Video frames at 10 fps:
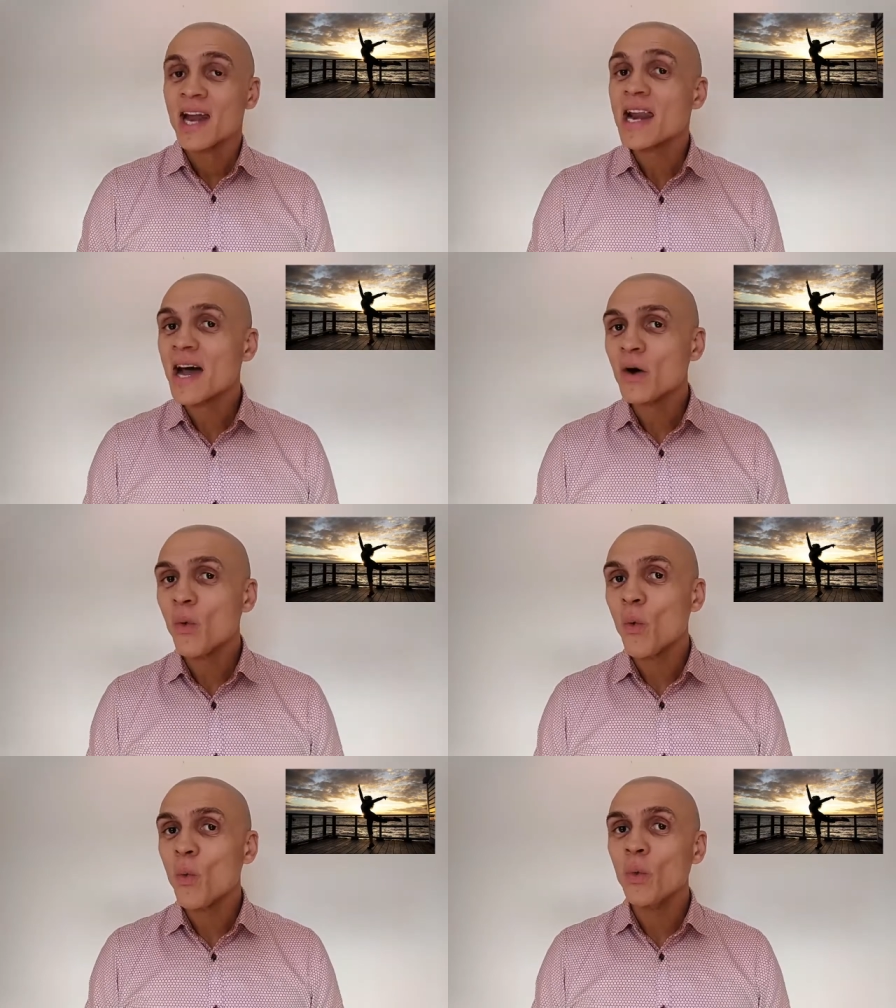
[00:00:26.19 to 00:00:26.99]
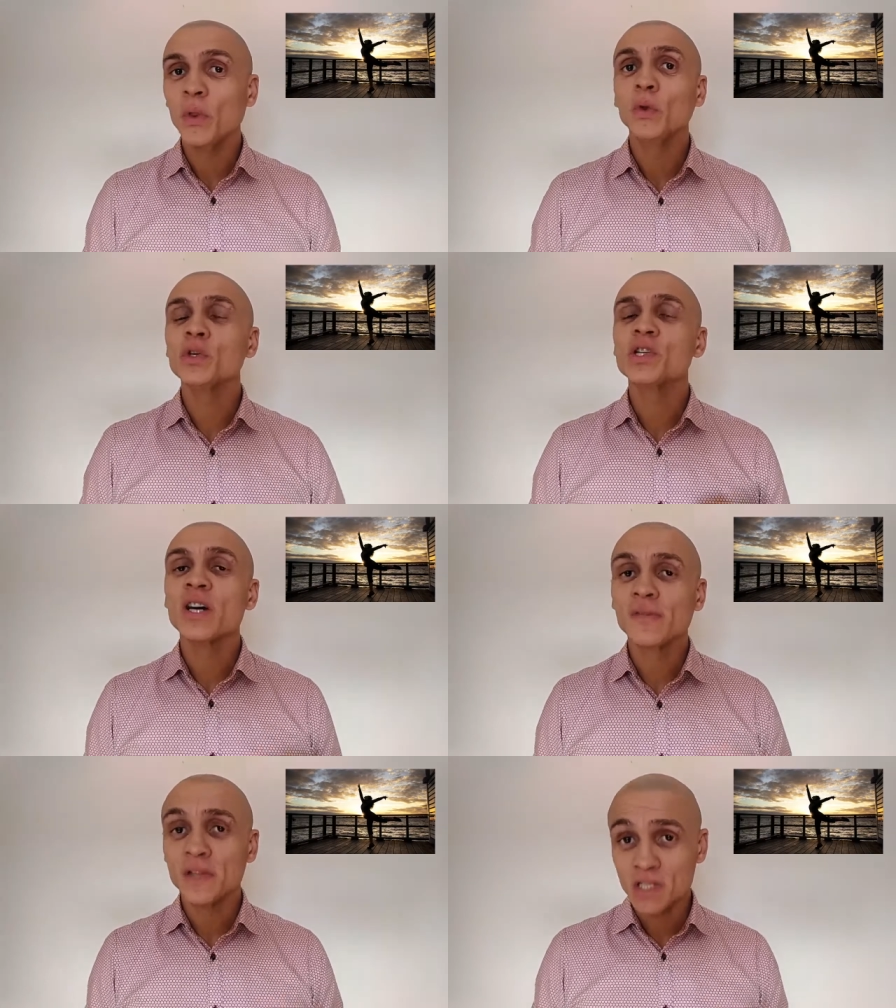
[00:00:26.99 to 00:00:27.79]
Now, with all the
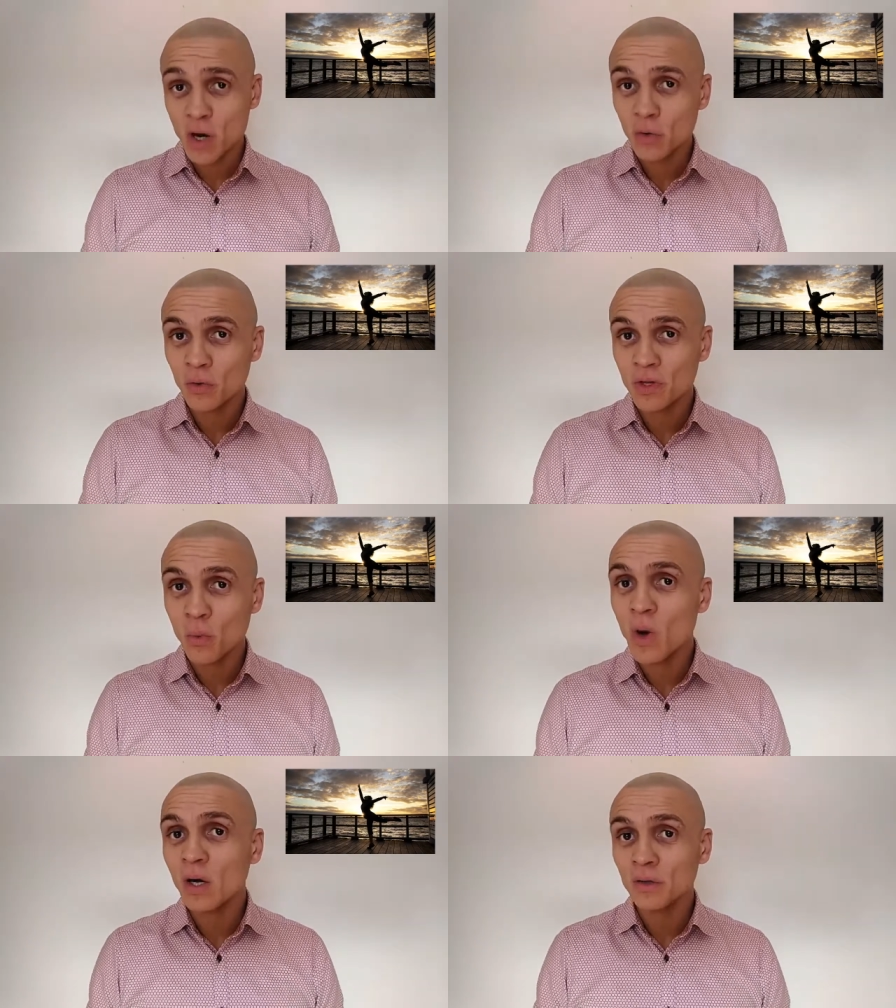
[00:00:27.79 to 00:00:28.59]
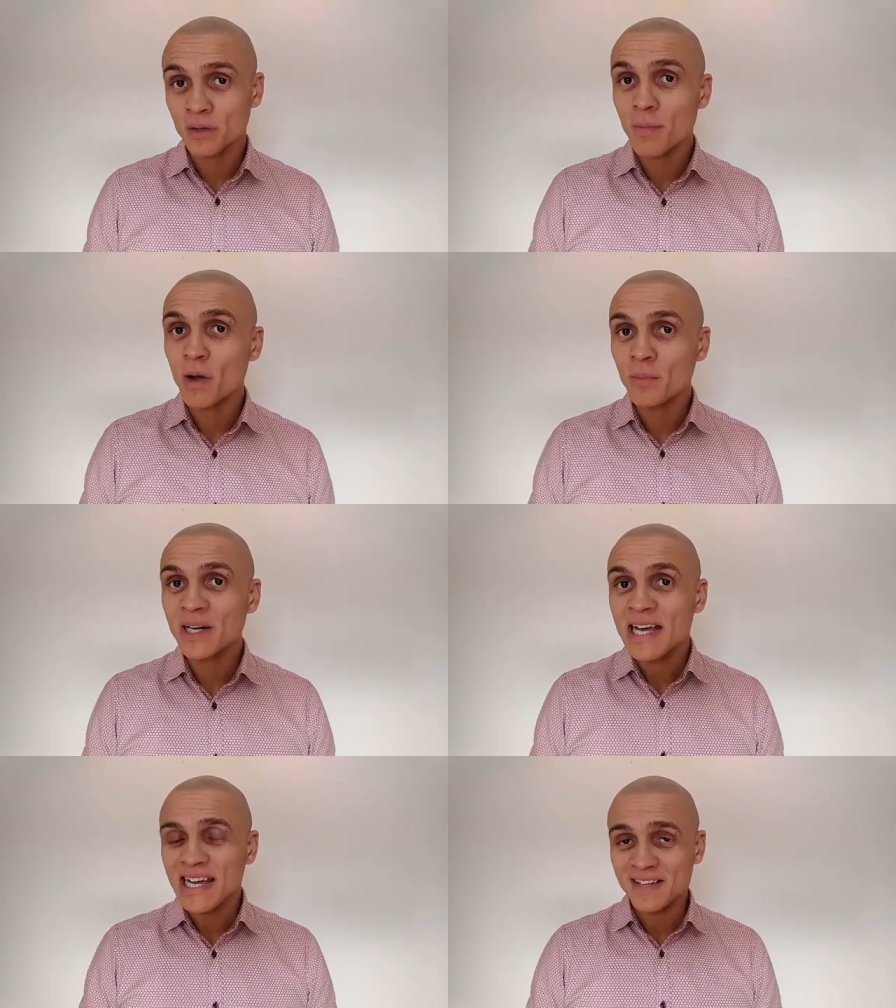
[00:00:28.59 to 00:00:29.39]
stuff that's going on in the world at the moment,